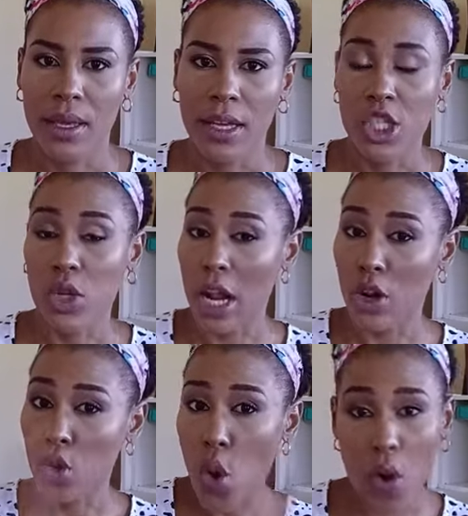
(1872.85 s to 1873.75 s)
So I
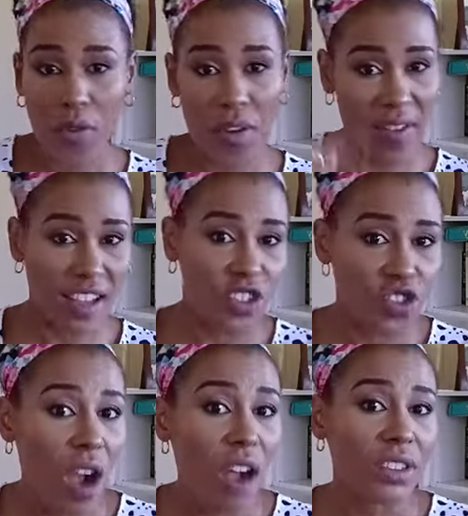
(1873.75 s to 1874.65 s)
go over that
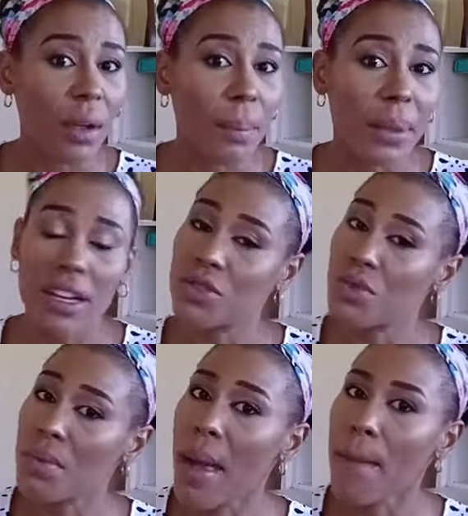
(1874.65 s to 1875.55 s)
structure because
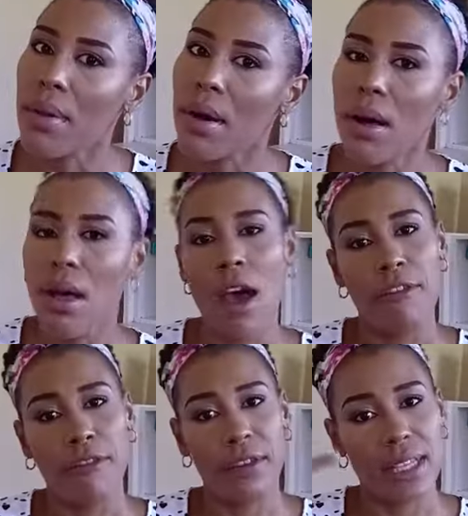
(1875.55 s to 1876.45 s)
remember,
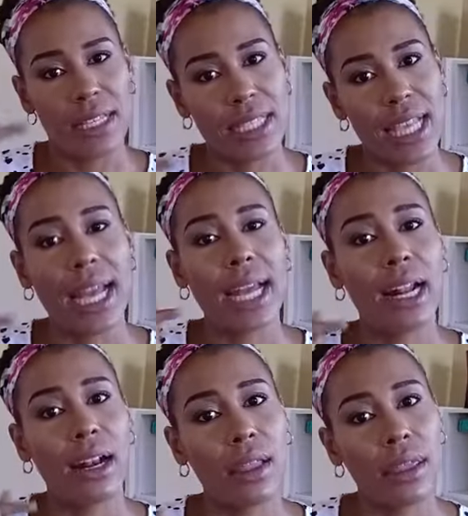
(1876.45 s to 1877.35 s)
for the second
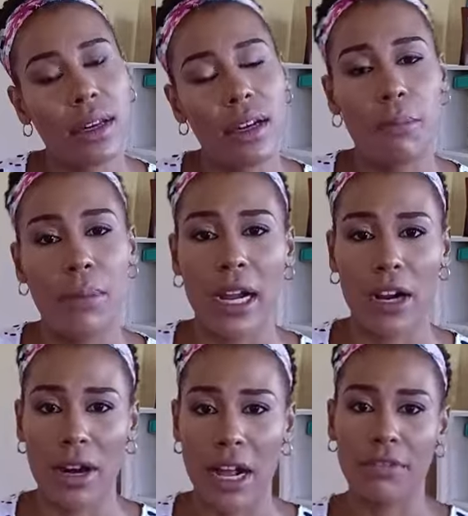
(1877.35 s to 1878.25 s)
and the third
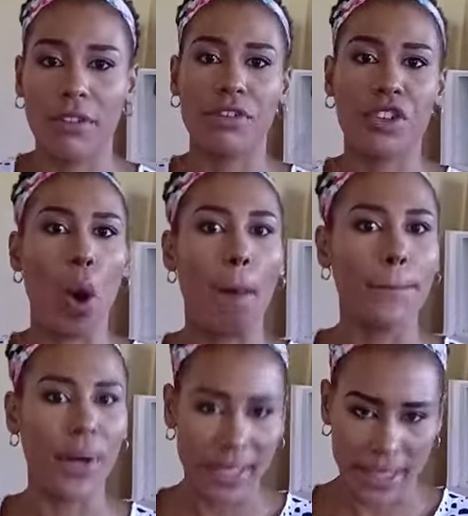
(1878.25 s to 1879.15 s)
paragraph of your
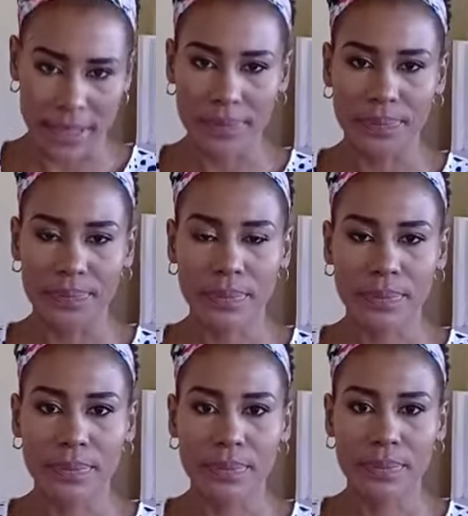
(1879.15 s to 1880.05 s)
body,
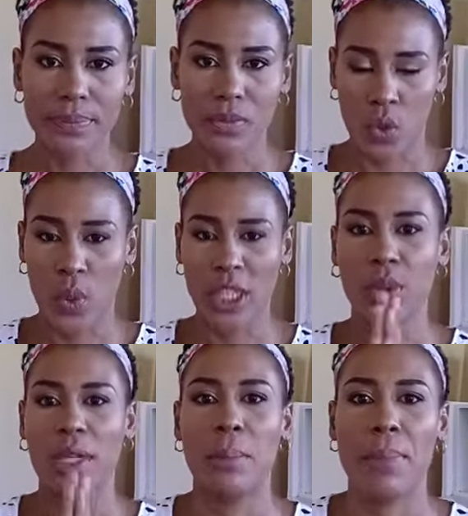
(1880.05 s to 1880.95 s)
which
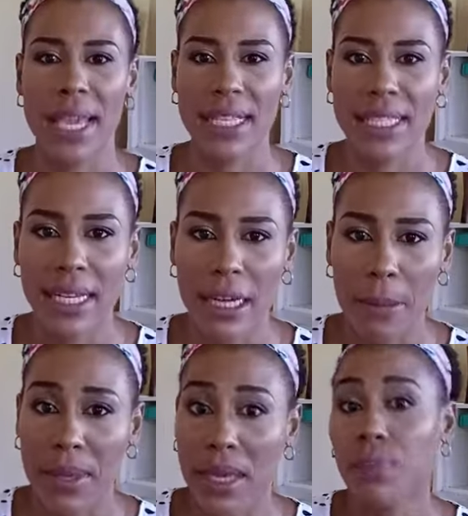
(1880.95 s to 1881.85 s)
will basically
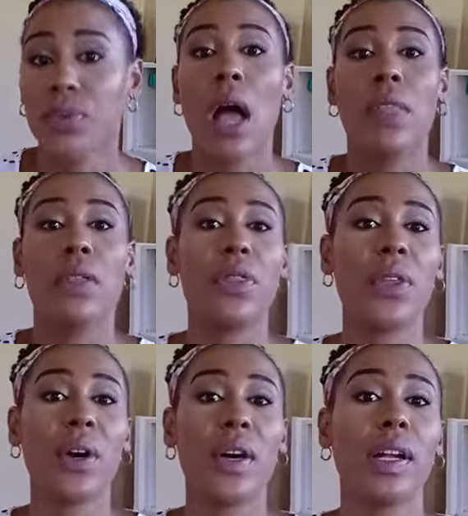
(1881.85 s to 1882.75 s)
be the
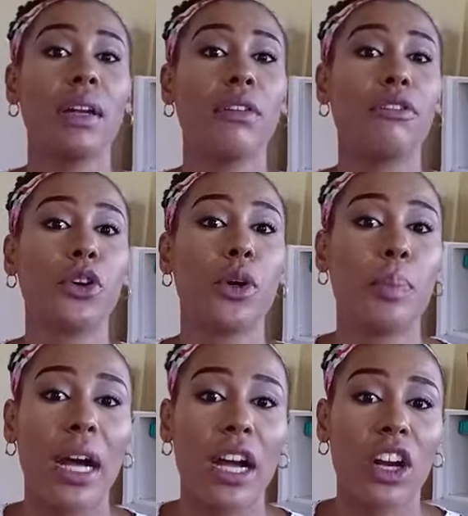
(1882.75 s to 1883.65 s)
third and the fourth
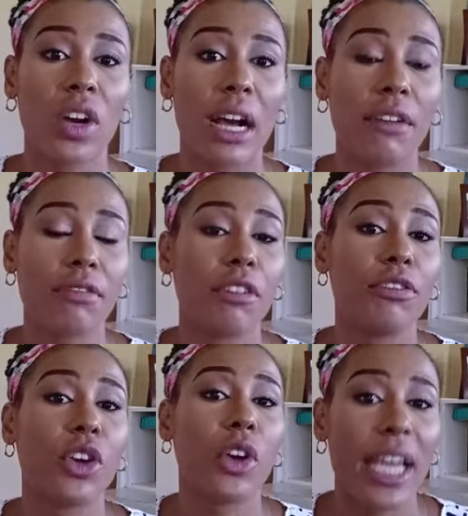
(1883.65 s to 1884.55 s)
paragraph of
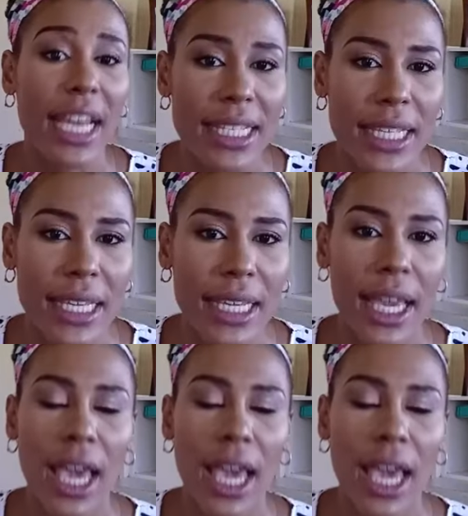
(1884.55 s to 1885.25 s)
your essay,